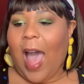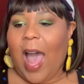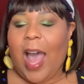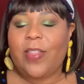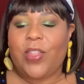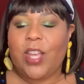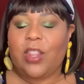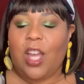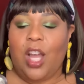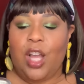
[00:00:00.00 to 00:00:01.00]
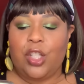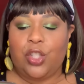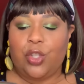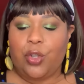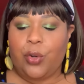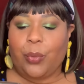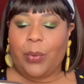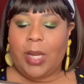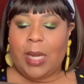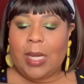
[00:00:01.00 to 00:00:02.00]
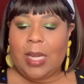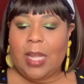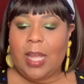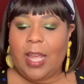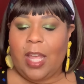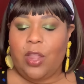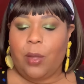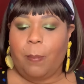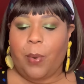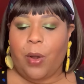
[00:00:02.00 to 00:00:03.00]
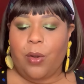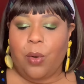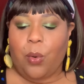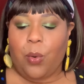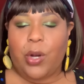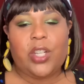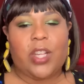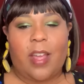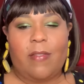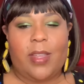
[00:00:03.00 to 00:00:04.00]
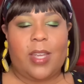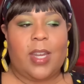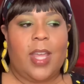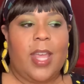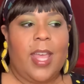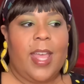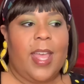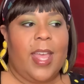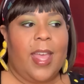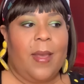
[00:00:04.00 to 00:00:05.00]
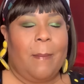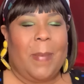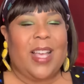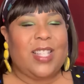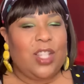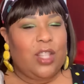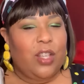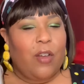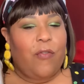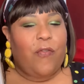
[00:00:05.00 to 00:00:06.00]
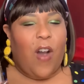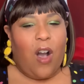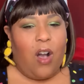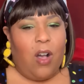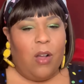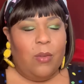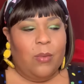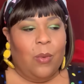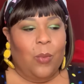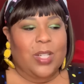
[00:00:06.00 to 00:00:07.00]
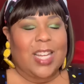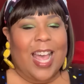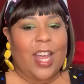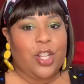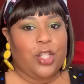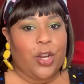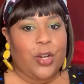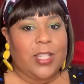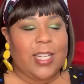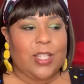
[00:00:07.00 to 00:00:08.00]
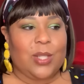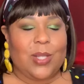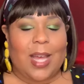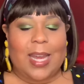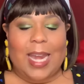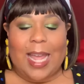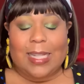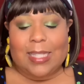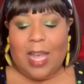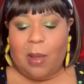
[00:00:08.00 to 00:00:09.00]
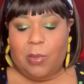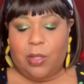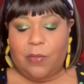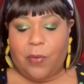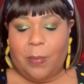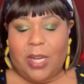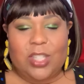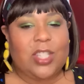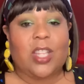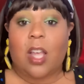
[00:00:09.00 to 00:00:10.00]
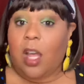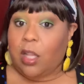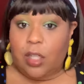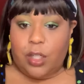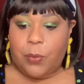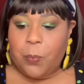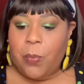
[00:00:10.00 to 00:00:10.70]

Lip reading: I think the hunter green and the burnt orange of it makes it look fall, which kind of turns it into a nighttime look for me, just the color.